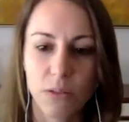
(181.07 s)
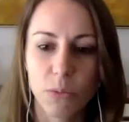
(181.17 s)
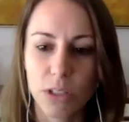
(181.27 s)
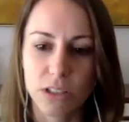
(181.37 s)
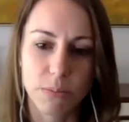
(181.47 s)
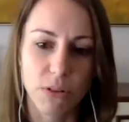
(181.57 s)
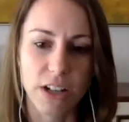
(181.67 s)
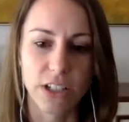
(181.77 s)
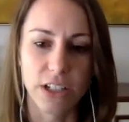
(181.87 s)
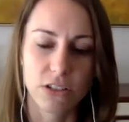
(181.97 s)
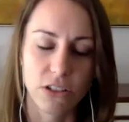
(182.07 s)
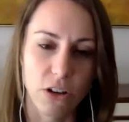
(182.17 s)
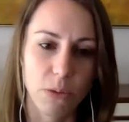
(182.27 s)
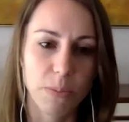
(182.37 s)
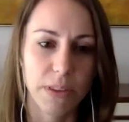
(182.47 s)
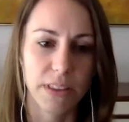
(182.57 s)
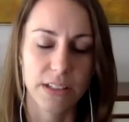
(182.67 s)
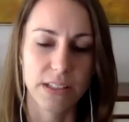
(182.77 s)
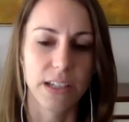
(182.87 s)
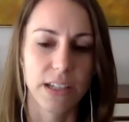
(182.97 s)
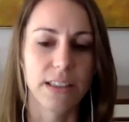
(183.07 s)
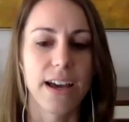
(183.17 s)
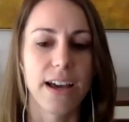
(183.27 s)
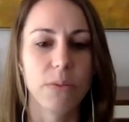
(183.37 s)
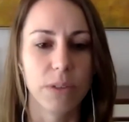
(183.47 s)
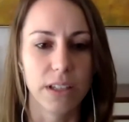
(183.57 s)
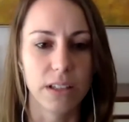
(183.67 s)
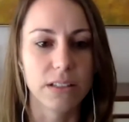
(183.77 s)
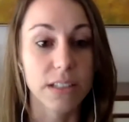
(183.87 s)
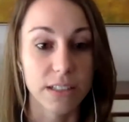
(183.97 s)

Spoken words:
what's the project scope and things like that, we stick to